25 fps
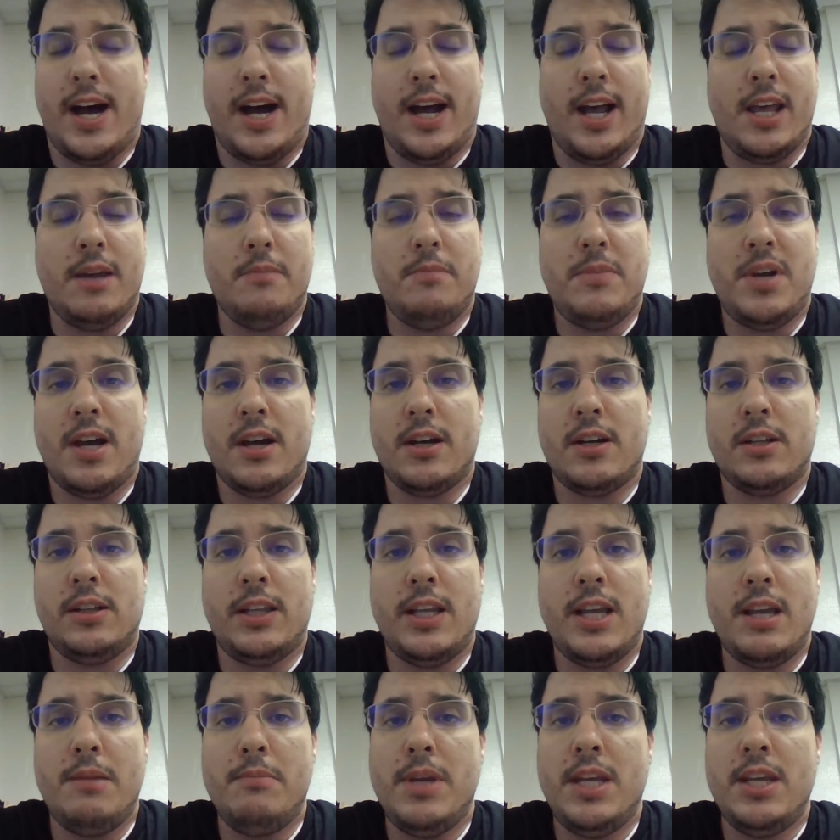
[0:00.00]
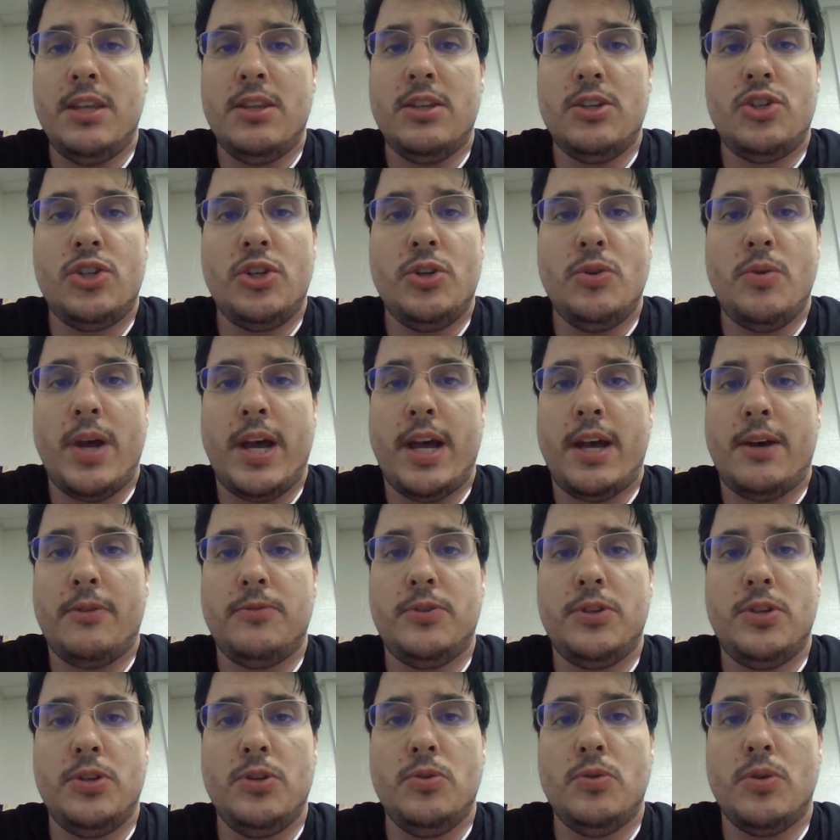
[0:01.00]
I am not claiming that you
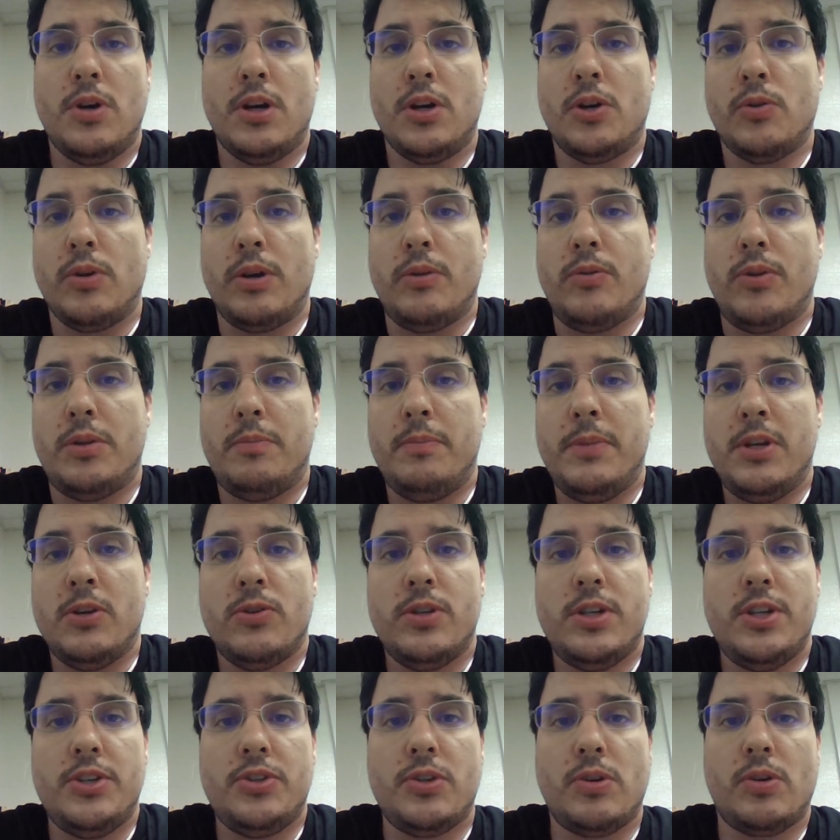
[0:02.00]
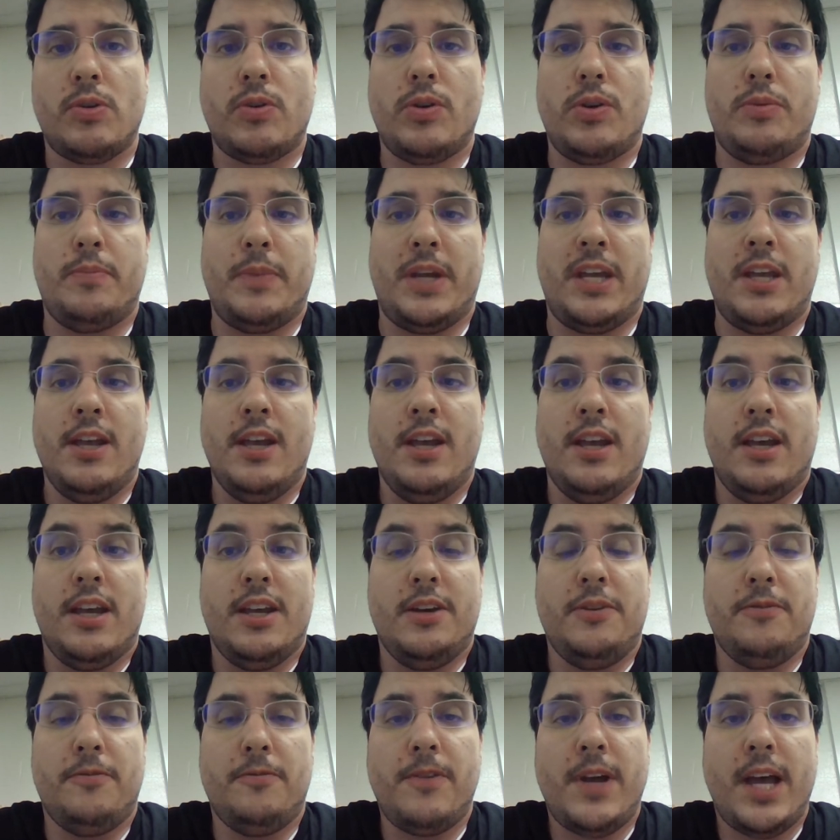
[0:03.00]
have to agree with me or disagree with me.
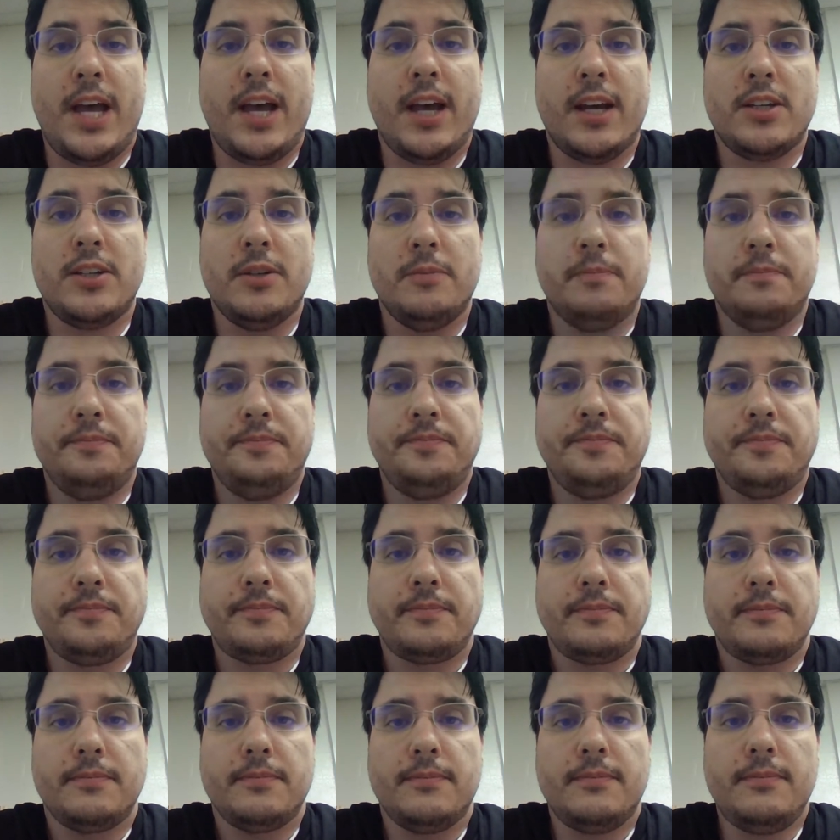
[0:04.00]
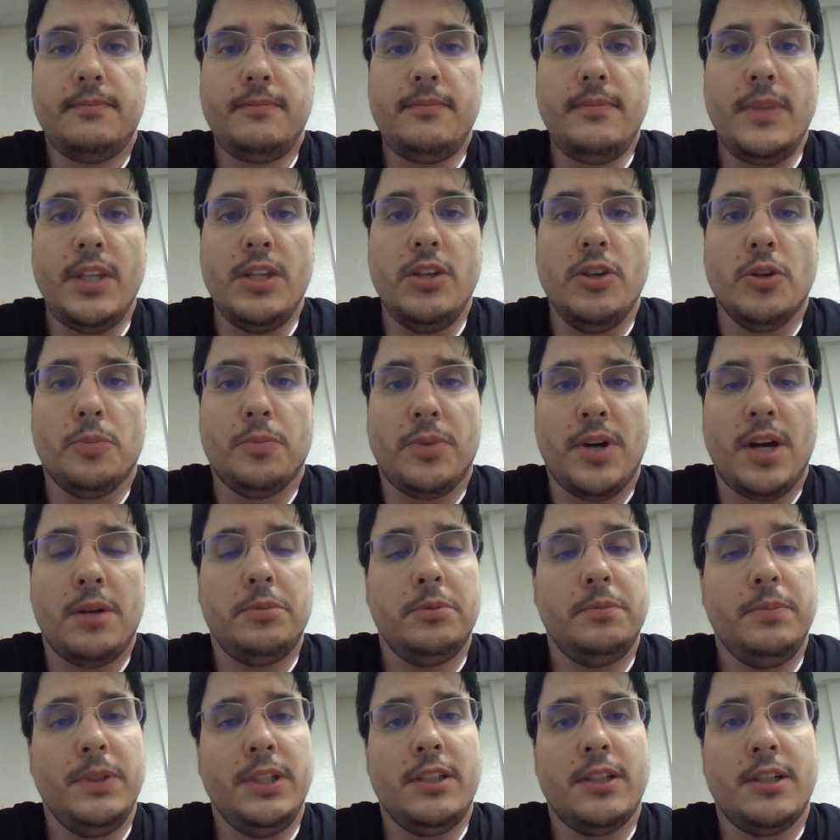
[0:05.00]
In fact, you're
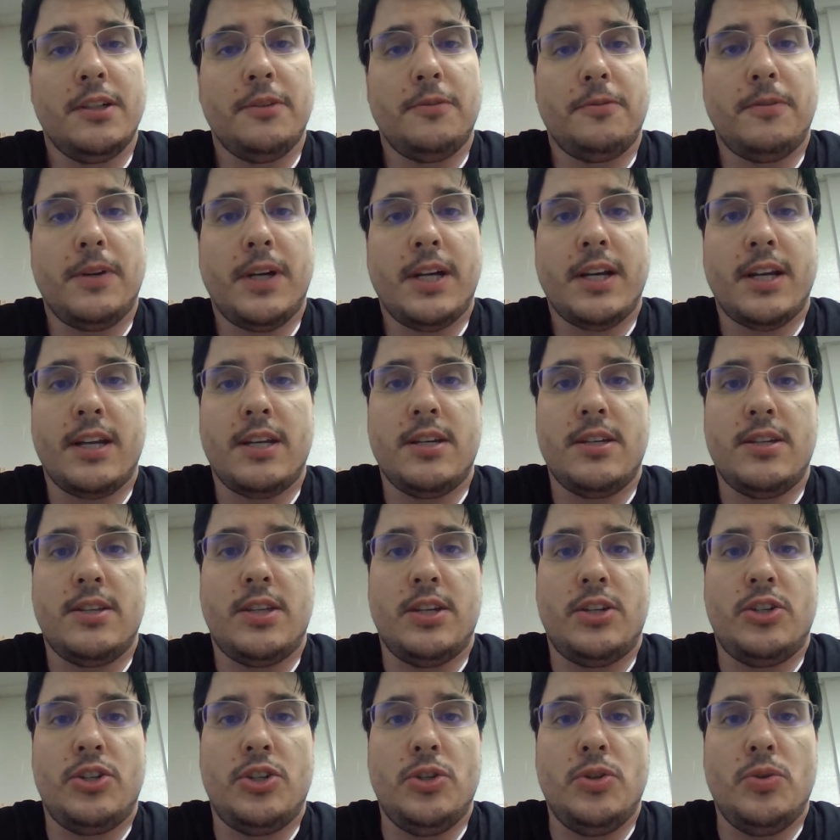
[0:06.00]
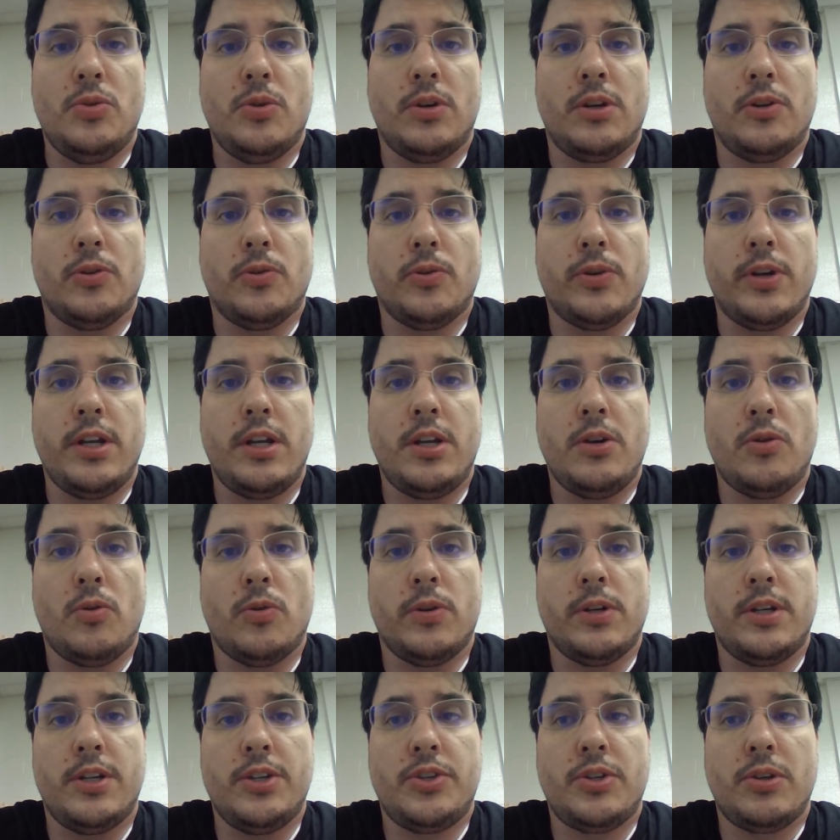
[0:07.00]
probably going to find that you agree
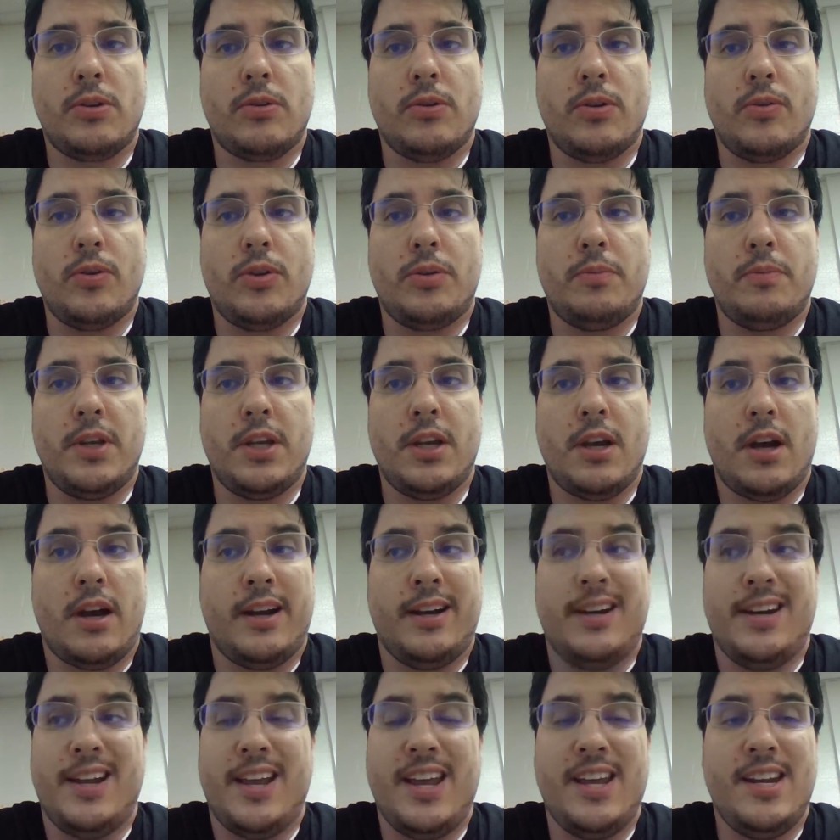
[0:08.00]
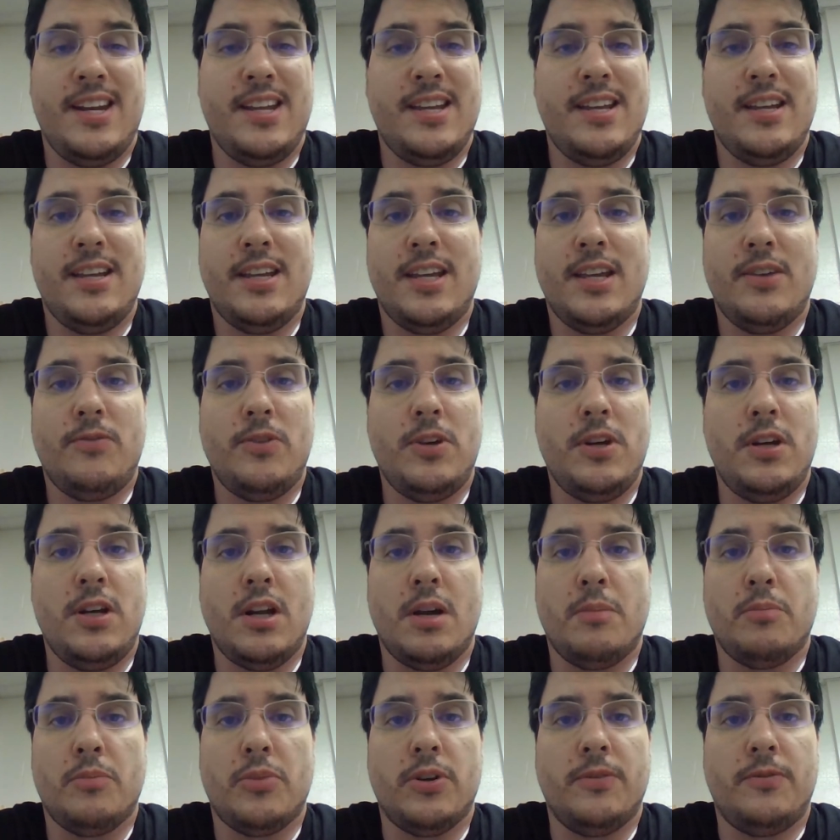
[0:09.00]
or disagree with me on any given
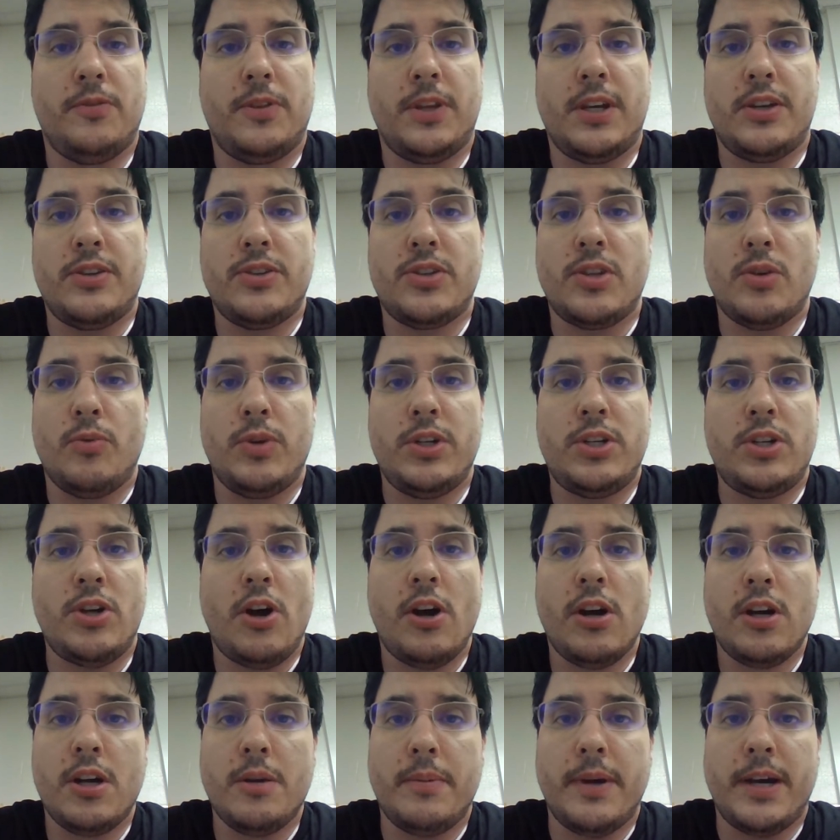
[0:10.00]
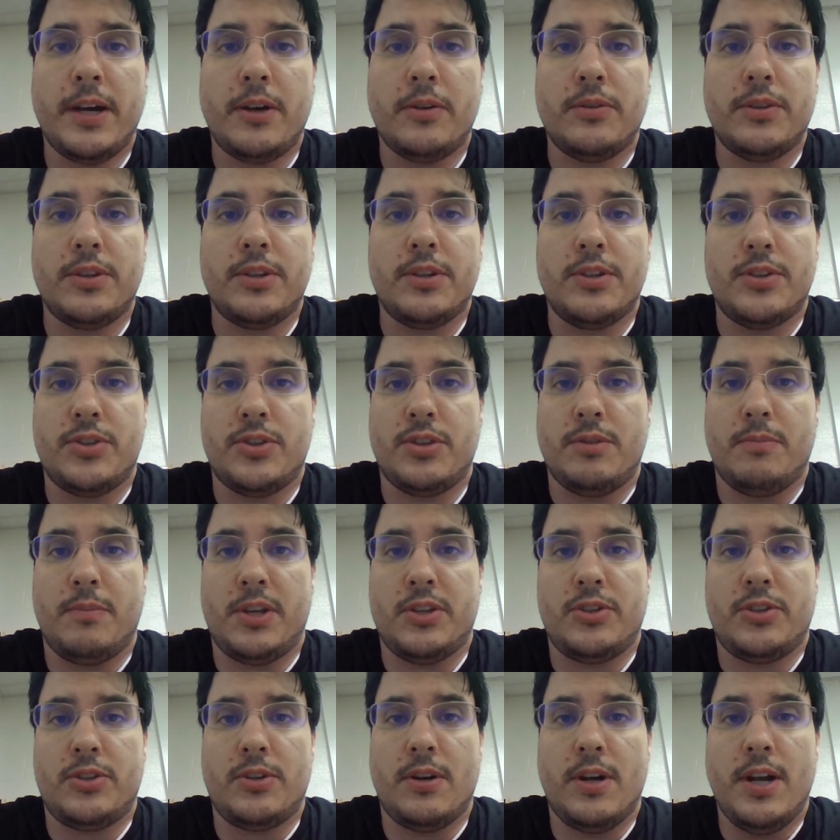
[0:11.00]
number of things that we talk about this
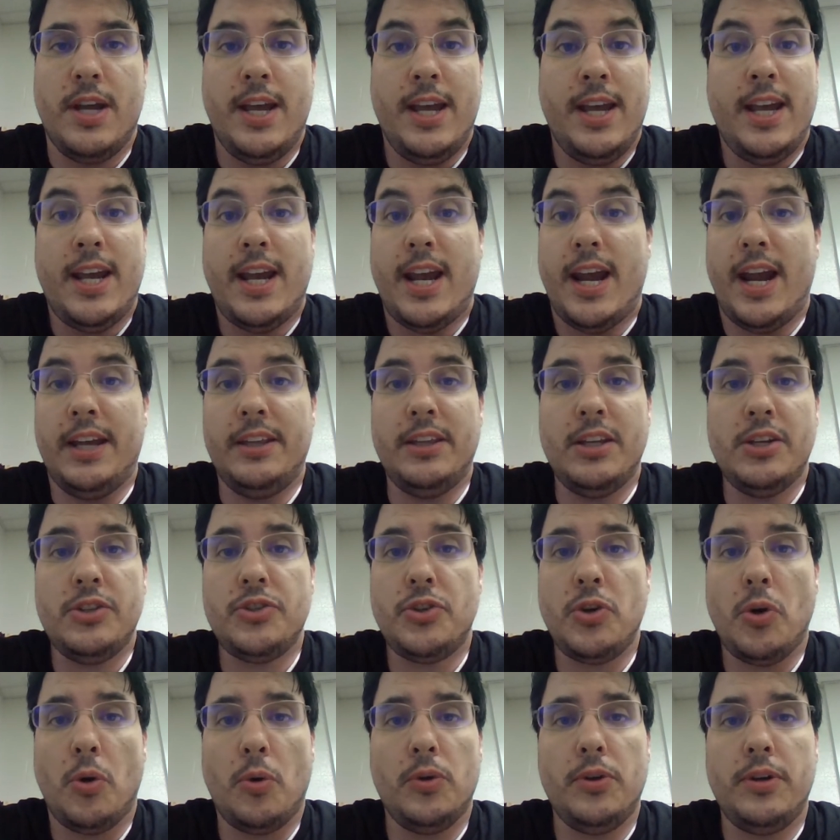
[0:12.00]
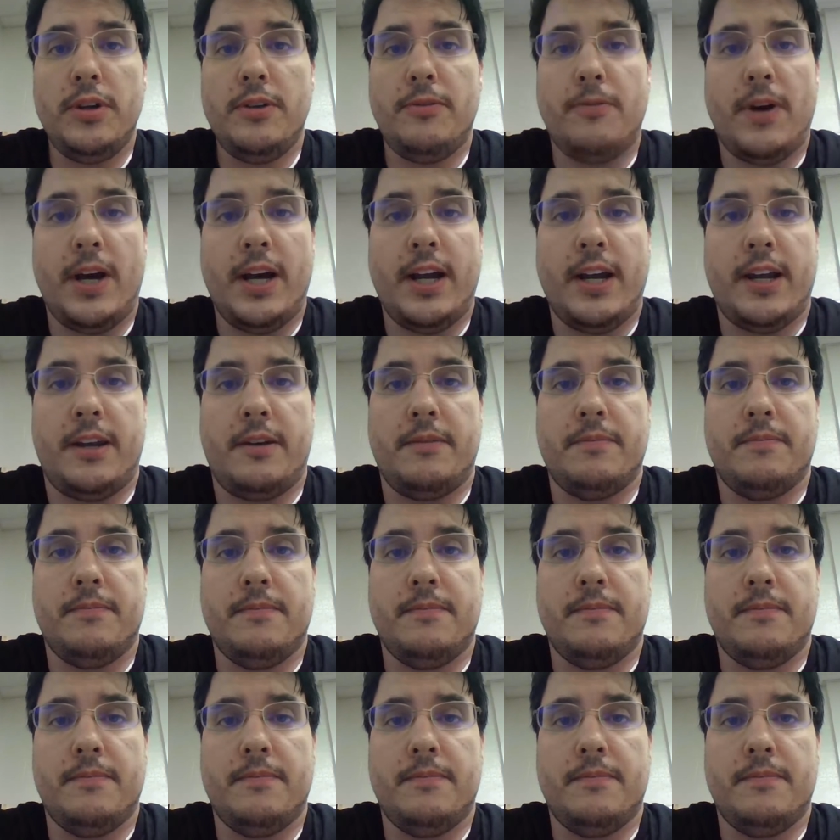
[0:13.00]
semester. And that's totally fine.